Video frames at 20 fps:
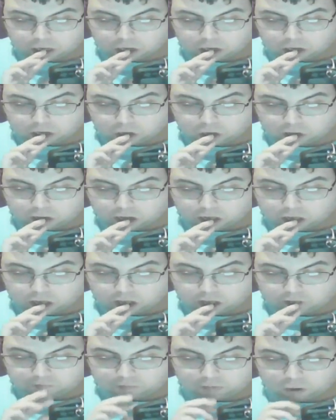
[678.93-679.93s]
Her
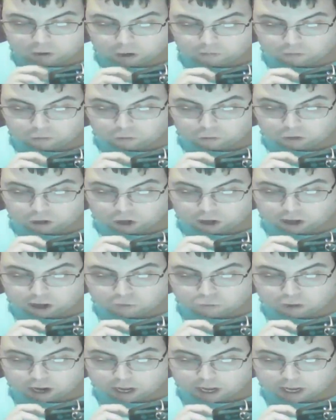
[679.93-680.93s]
SF novel,
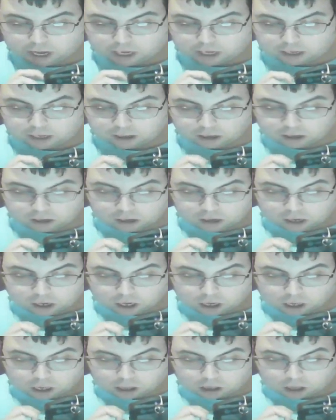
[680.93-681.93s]
Light Raid,
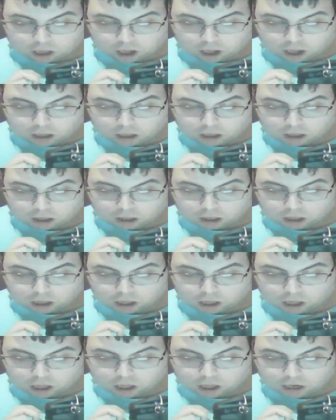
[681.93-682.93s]
stars
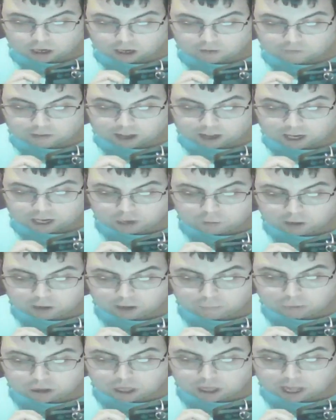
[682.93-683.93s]
a, an
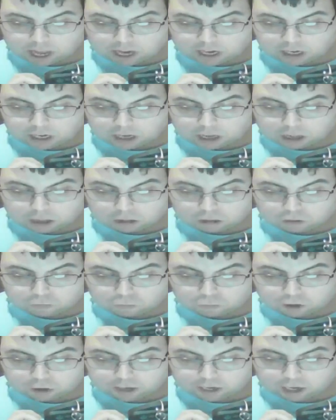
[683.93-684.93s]
evacuee protagonist
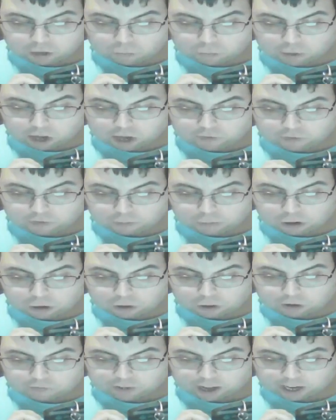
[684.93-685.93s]
running away from
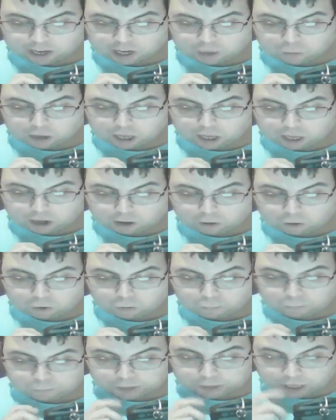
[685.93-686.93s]
her evacuee
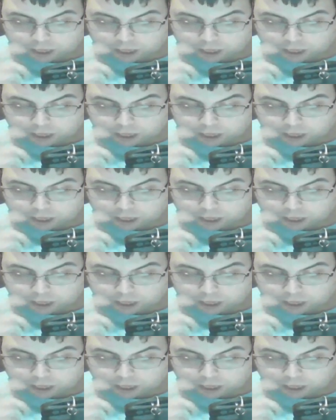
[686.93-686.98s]
home